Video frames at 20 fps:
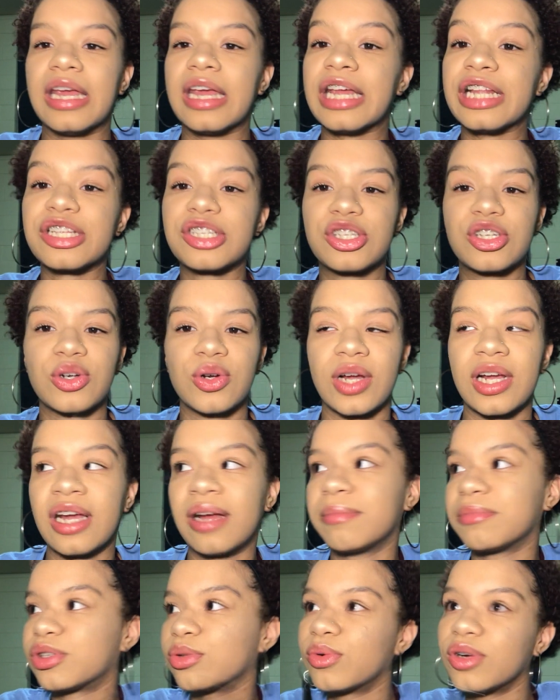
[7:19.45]

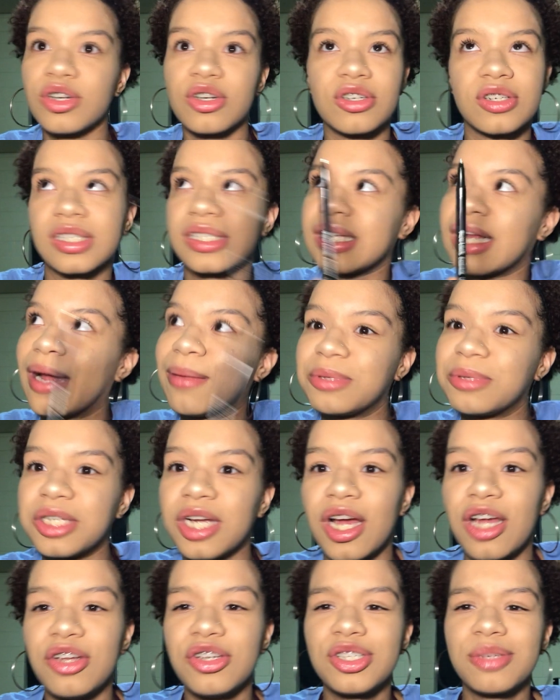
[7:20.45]
Instagram, Twitter, Snapchat.